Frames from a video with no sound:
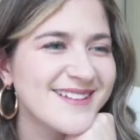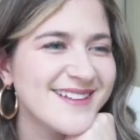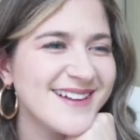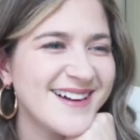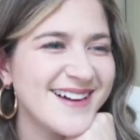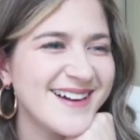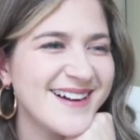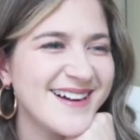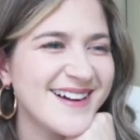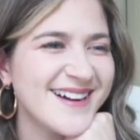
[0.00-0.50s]

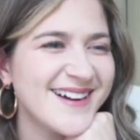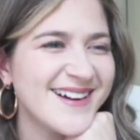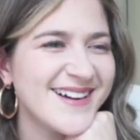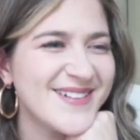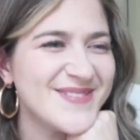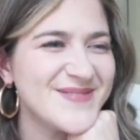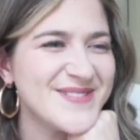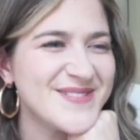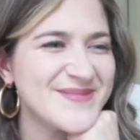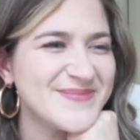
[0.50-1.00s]

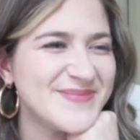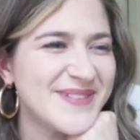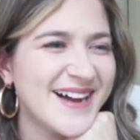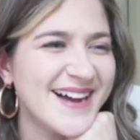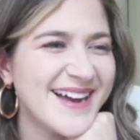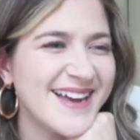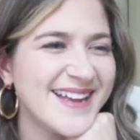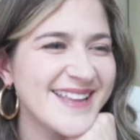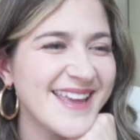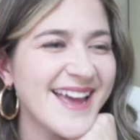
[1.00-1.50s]

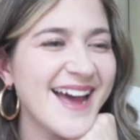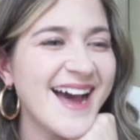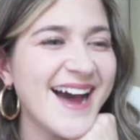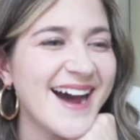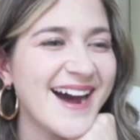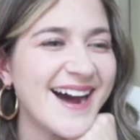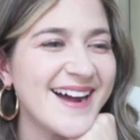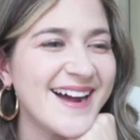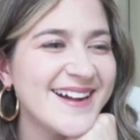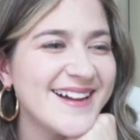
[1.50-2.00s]
But
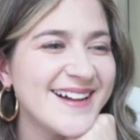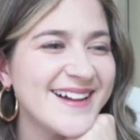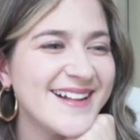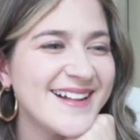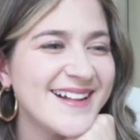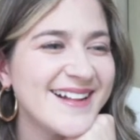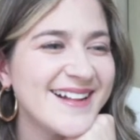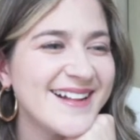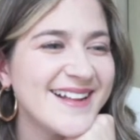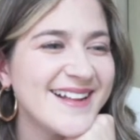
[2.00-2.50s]
yeah,
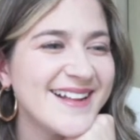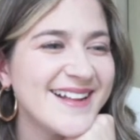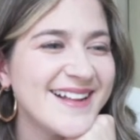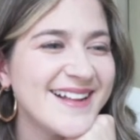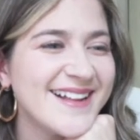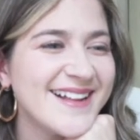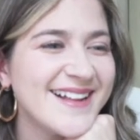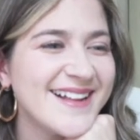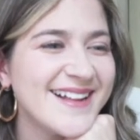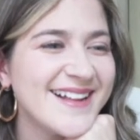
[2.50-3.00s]
I
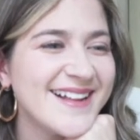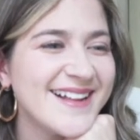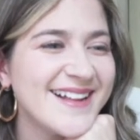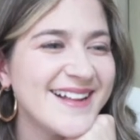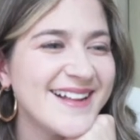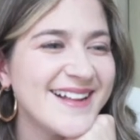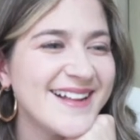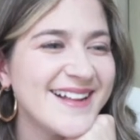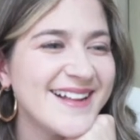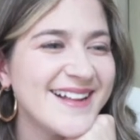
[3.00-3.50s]
think
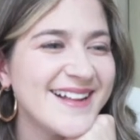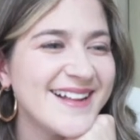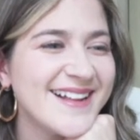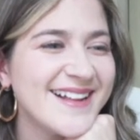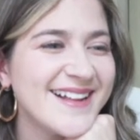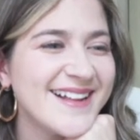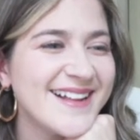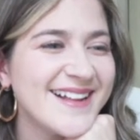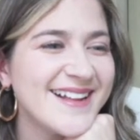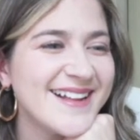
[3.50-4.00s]
I'm going
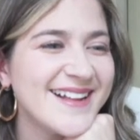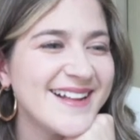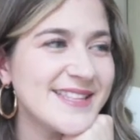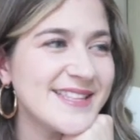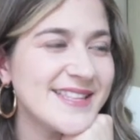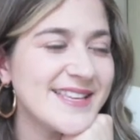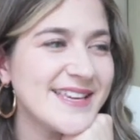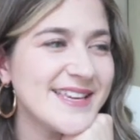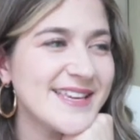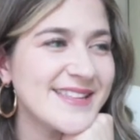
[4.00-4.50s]
to end
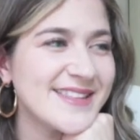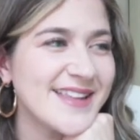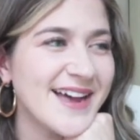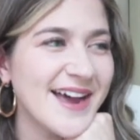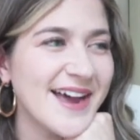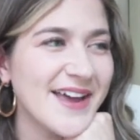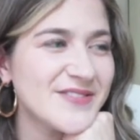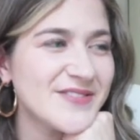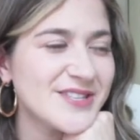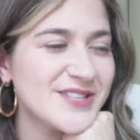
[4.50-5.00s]
the
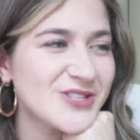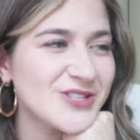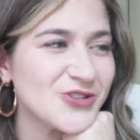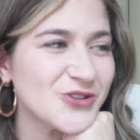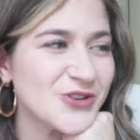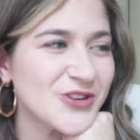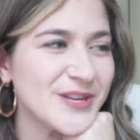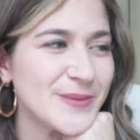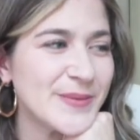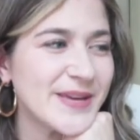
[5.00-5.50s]
live
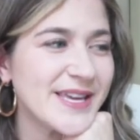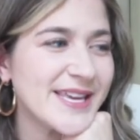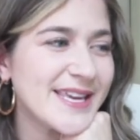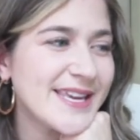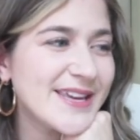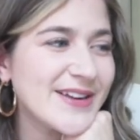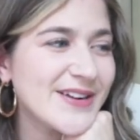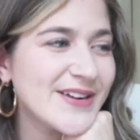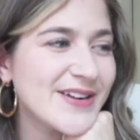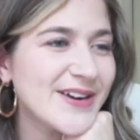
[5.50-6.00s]
stream
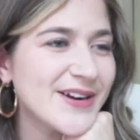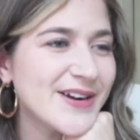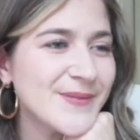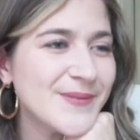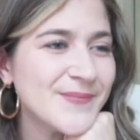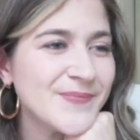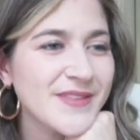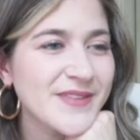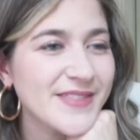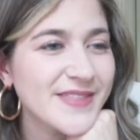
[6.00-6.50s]
here.
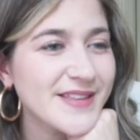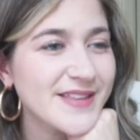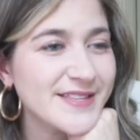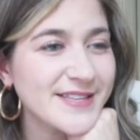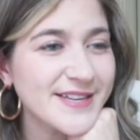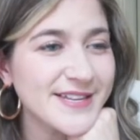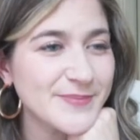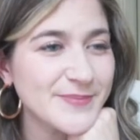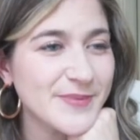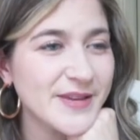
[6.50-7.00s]
This
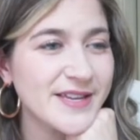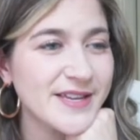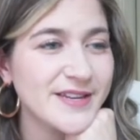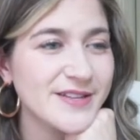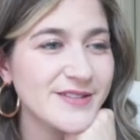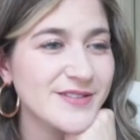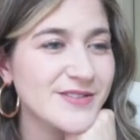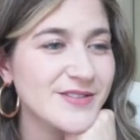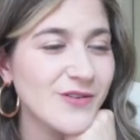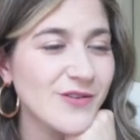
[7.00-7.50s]
has been
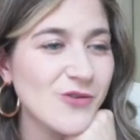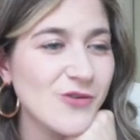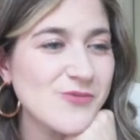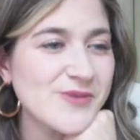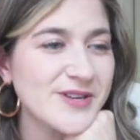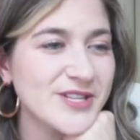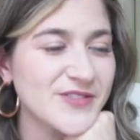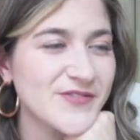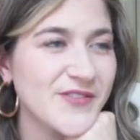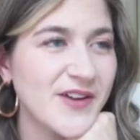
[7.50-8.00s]
so
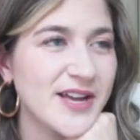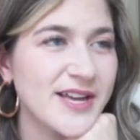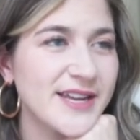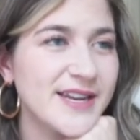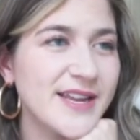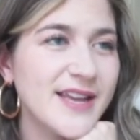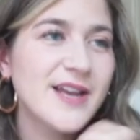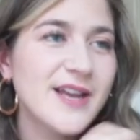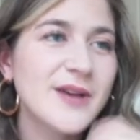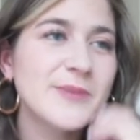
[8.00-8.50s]
much
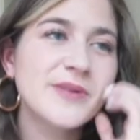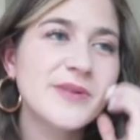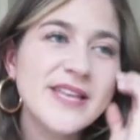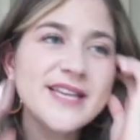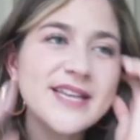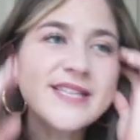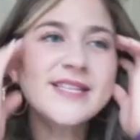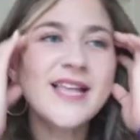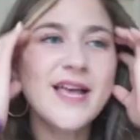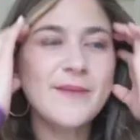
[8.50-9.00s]
fun.
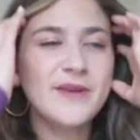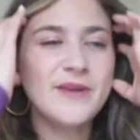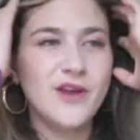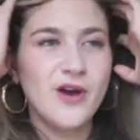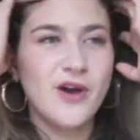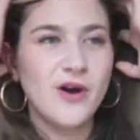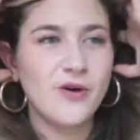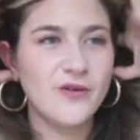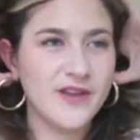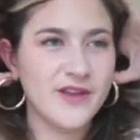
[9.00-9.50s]
Please let me
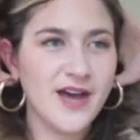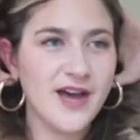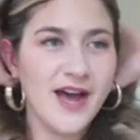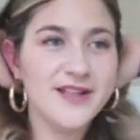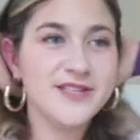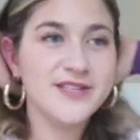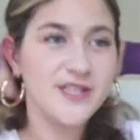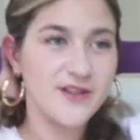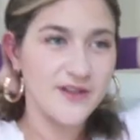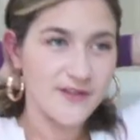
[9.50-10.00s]
know the
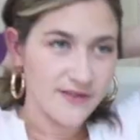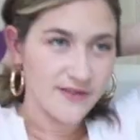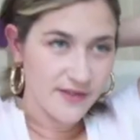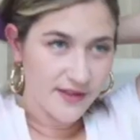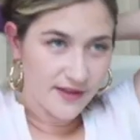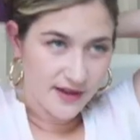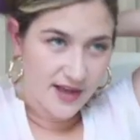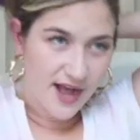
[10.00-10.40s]
kinds of